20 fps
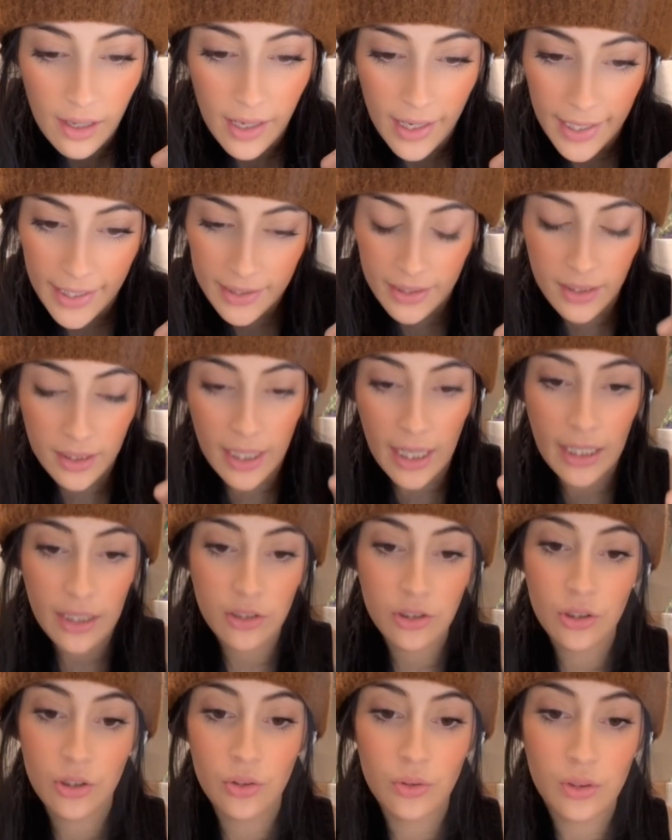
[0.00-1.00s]
And the
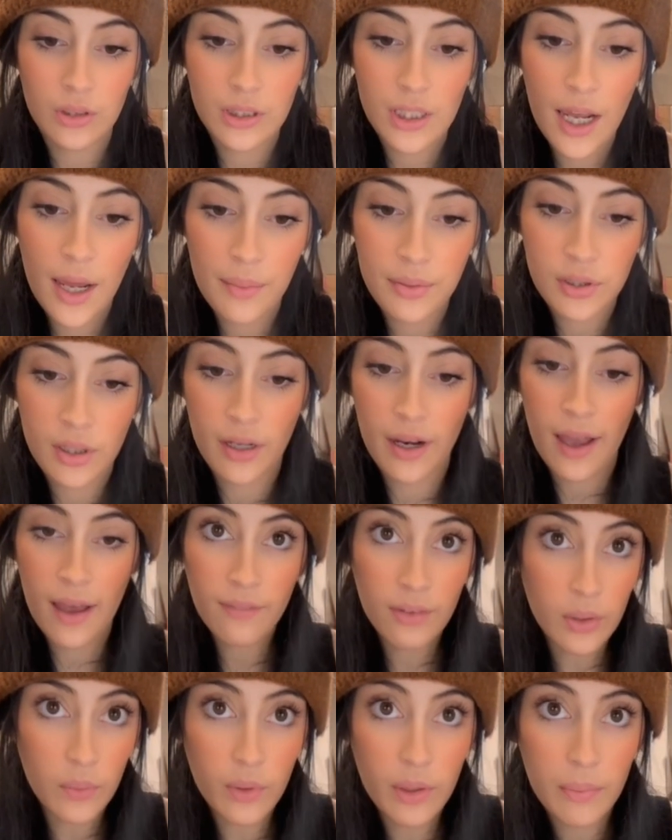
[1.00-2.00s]
last two steps are
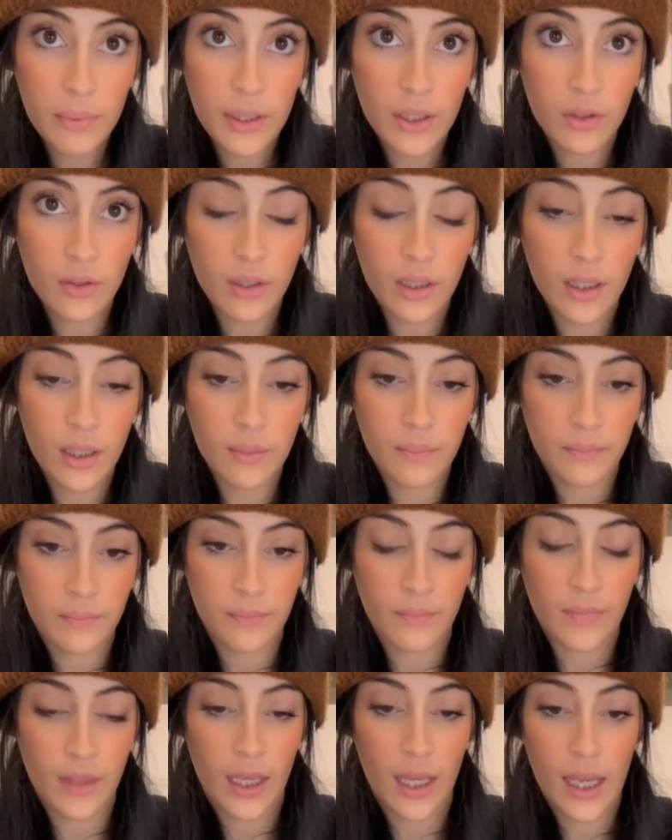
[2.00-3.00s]
heavy whipping cream
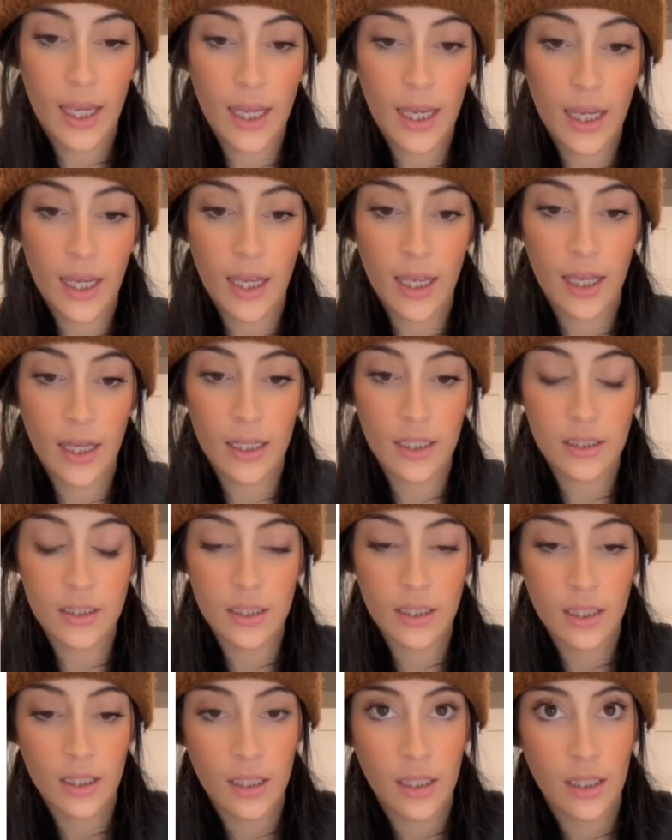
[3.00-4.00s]
and
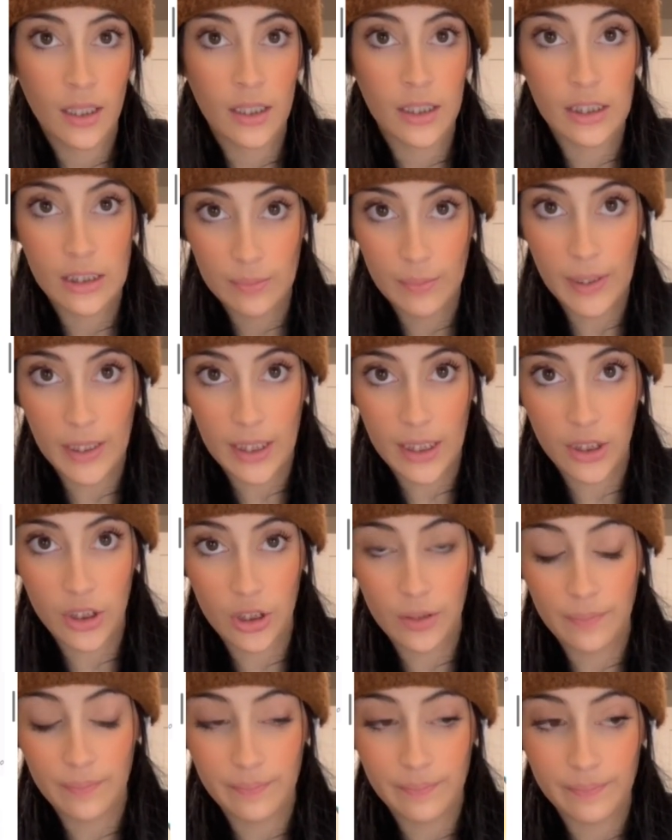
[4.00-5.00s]
spinach.